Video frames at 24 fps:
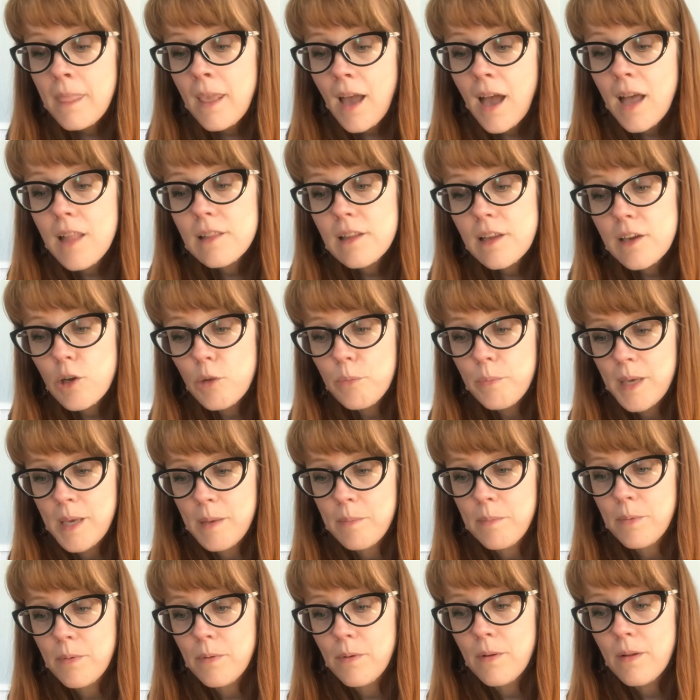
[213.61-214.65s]
a little
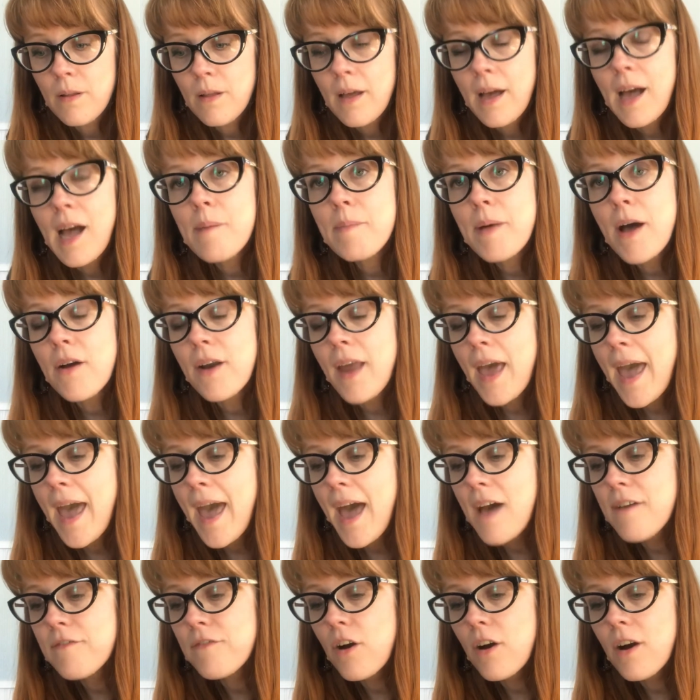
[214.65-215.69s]
people, about
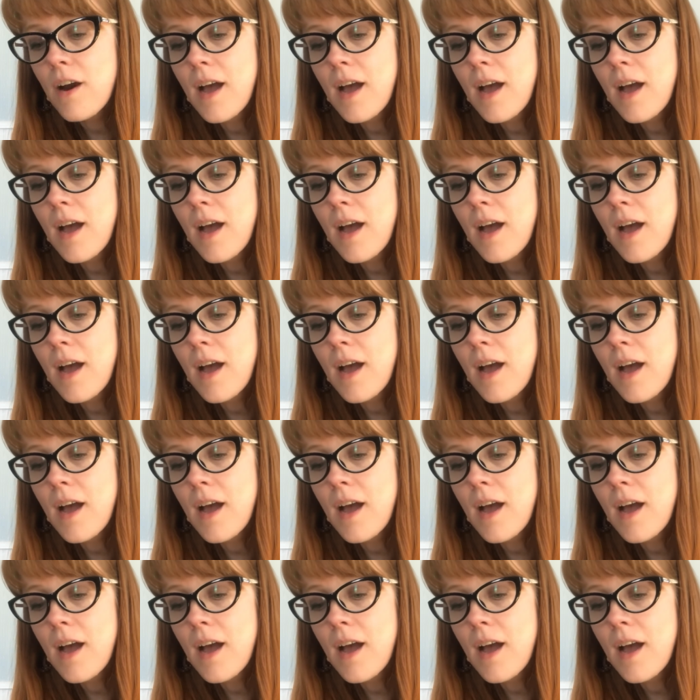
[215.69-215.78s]
half our